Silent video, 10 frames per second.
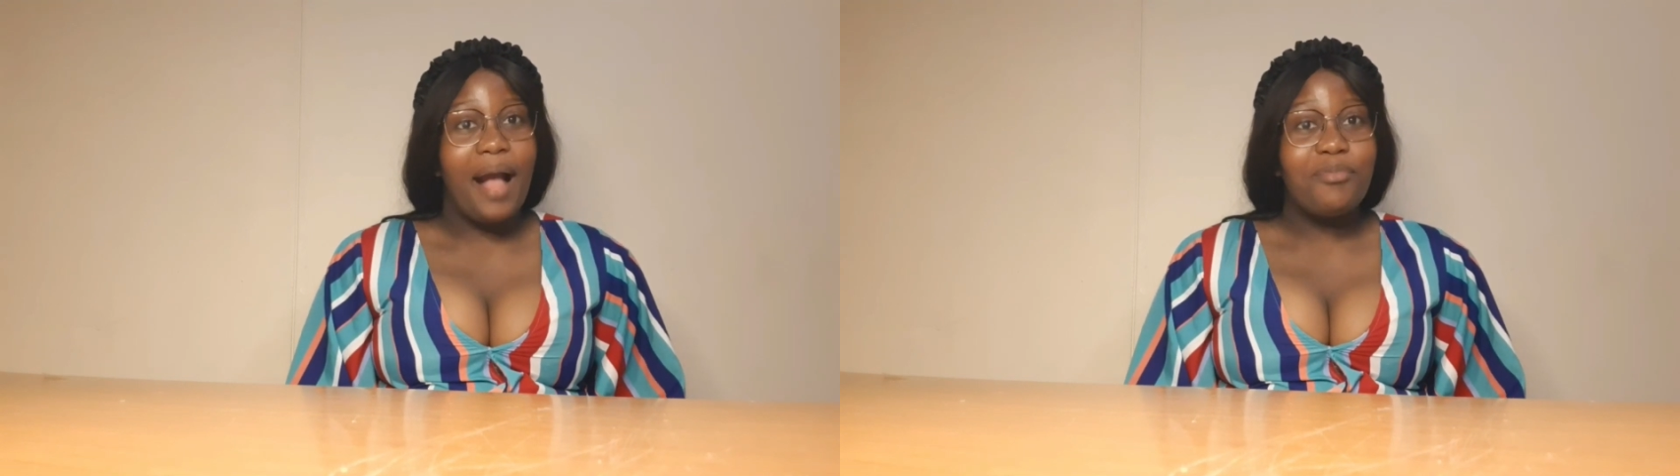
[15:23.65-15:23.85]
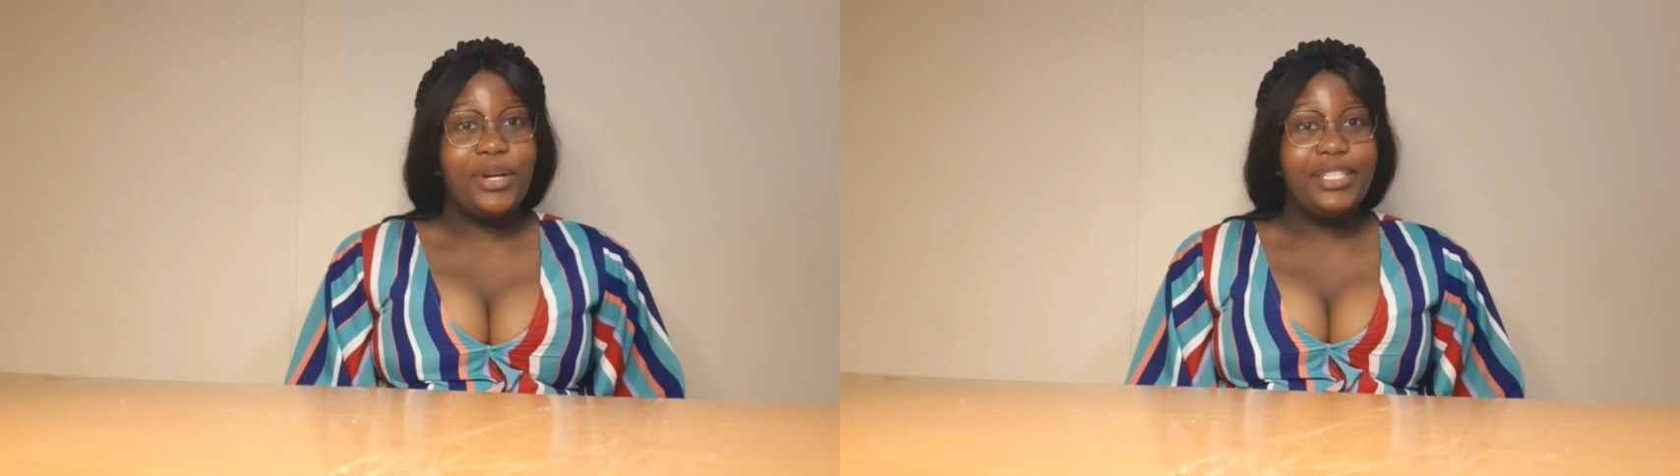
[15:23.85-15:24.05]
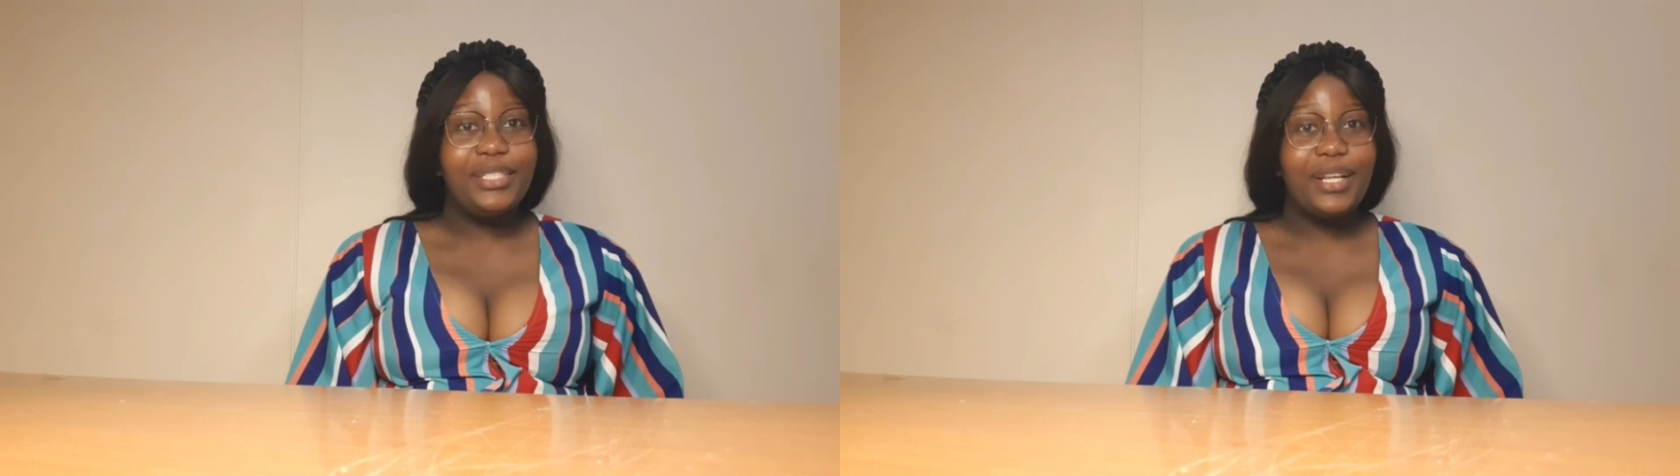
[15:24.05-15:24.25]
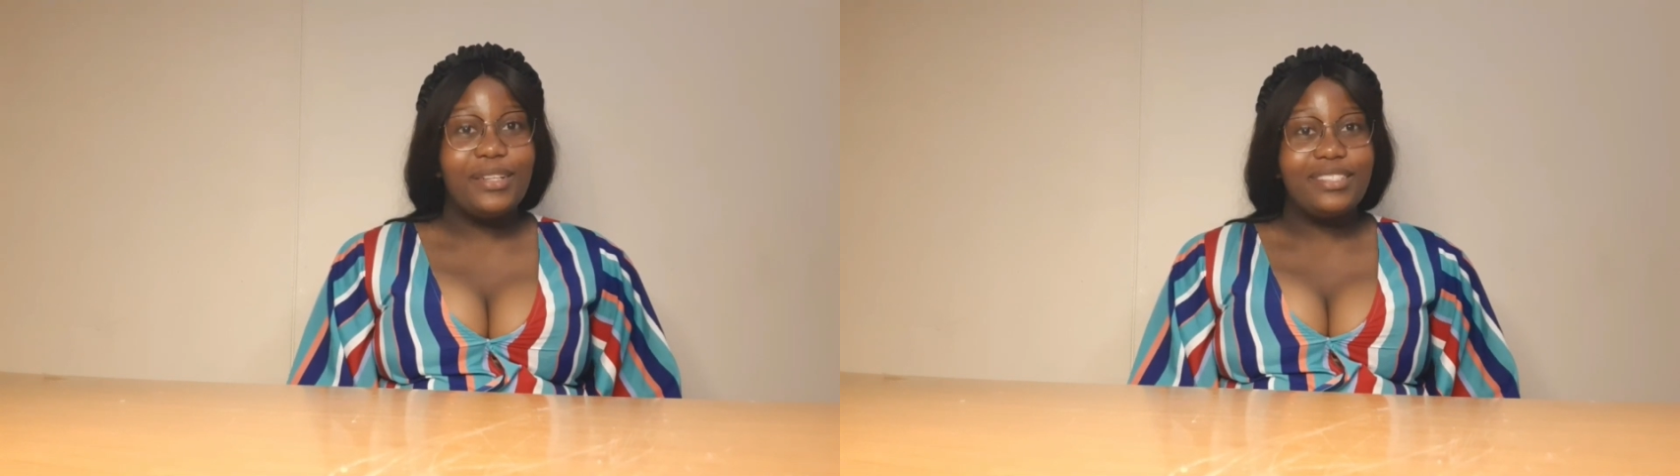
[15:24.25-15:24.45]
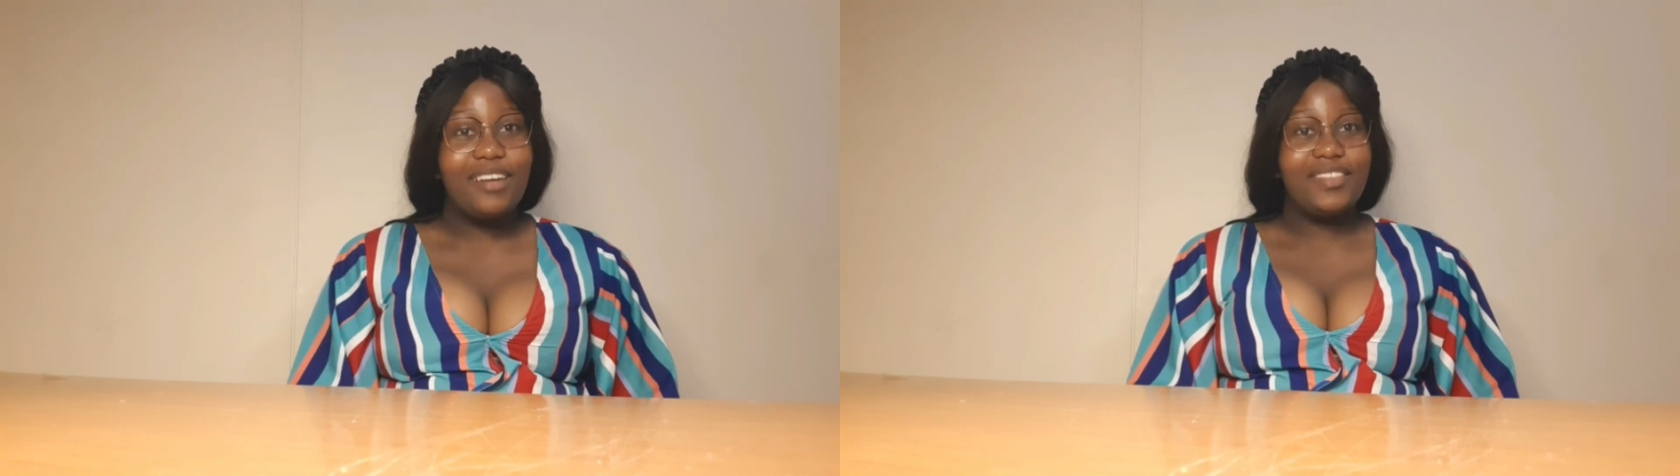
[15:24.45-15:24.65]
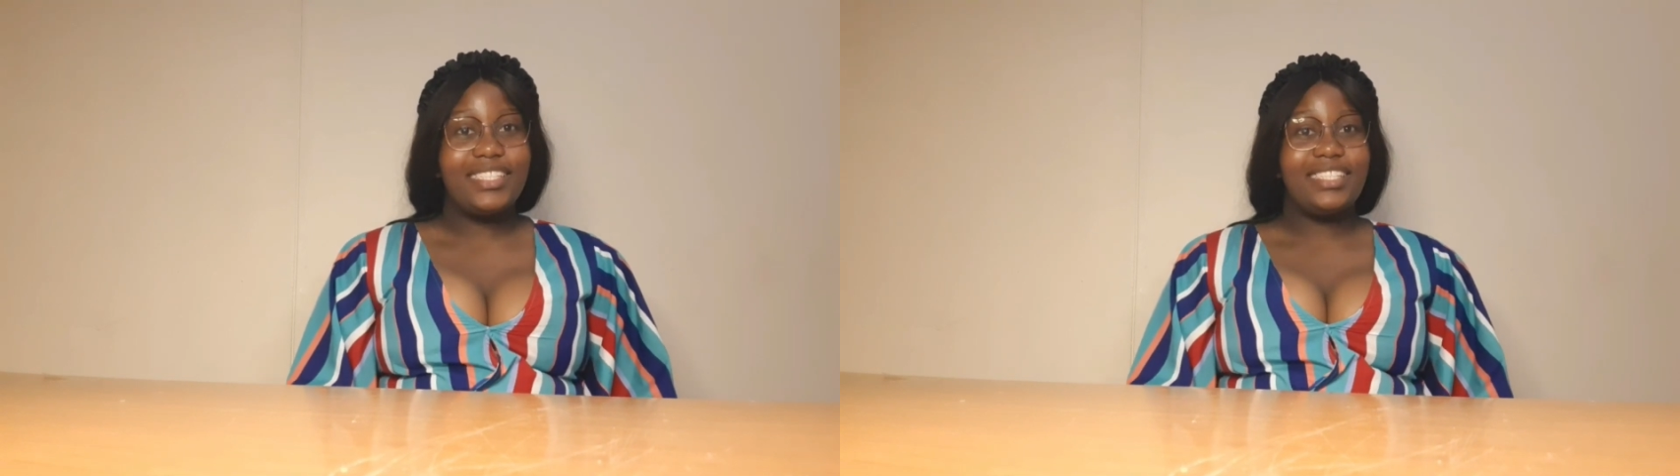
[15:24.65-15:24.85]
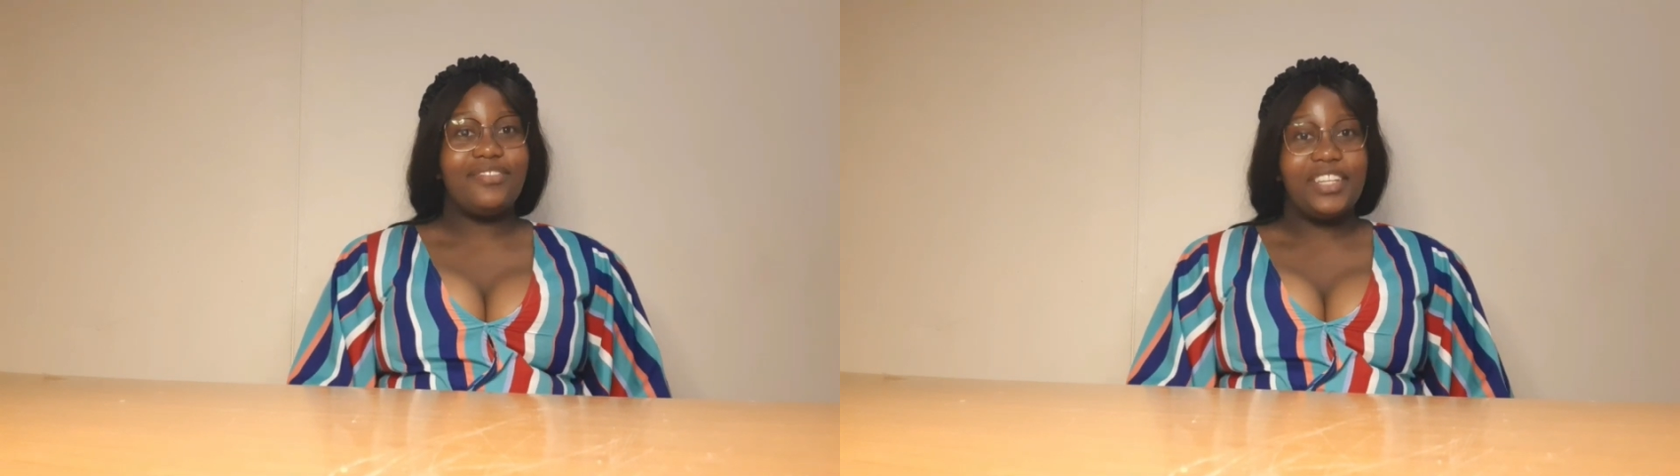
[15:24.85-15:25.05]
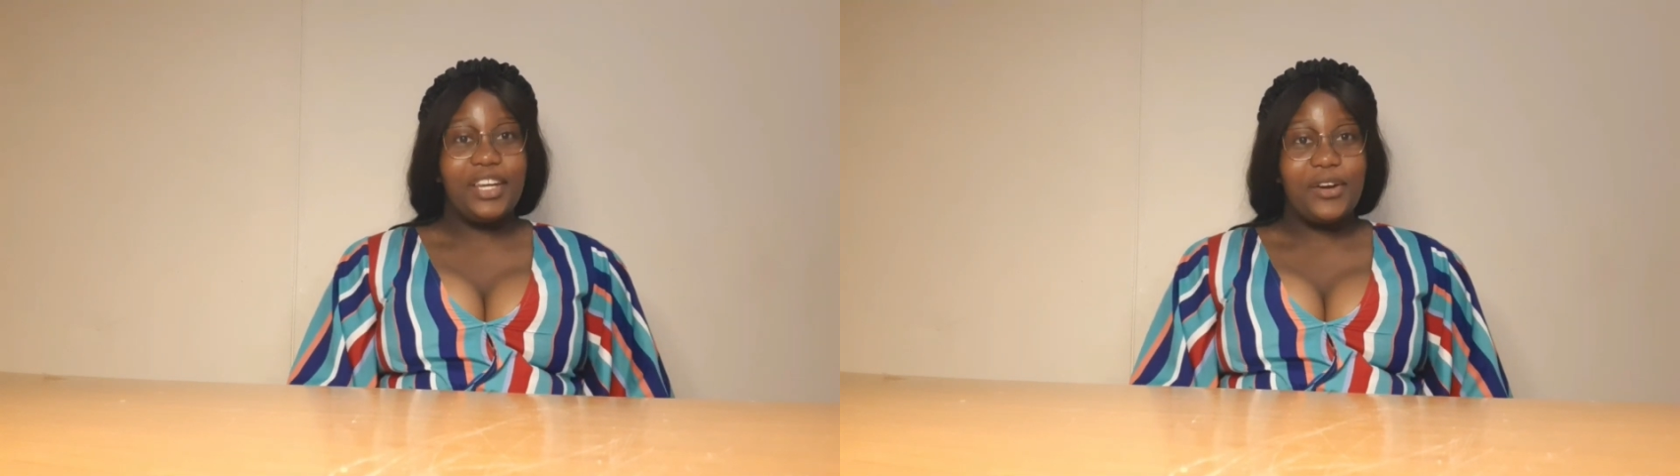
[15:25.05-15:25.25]
I'm going to close off this
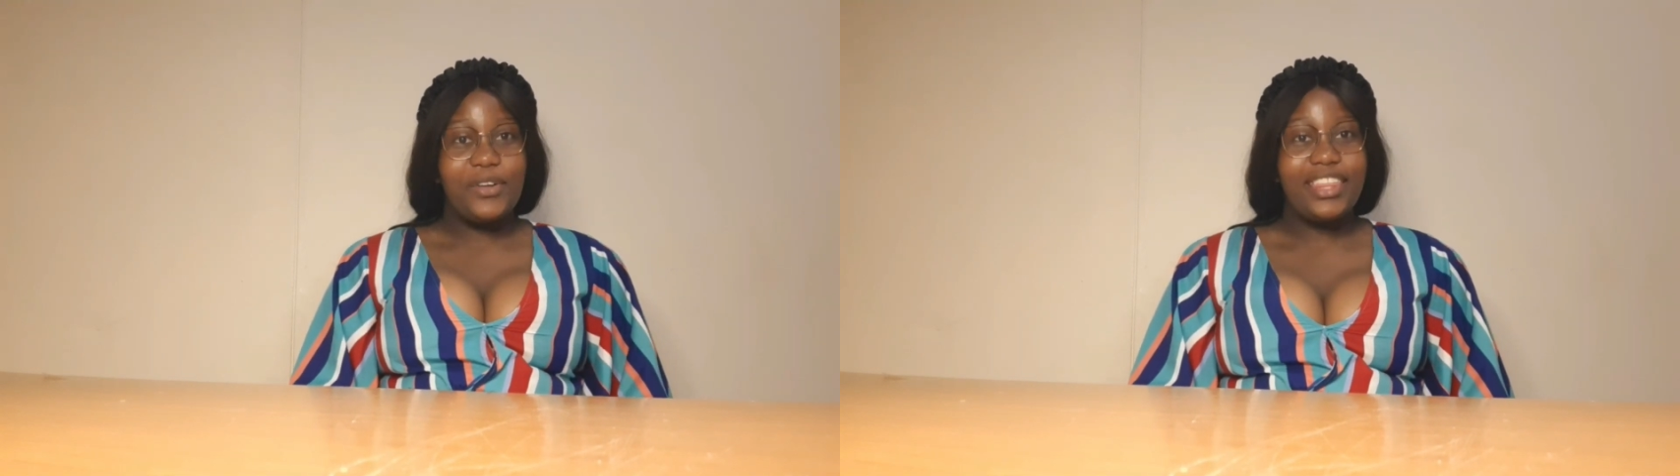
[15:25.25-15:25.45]
video.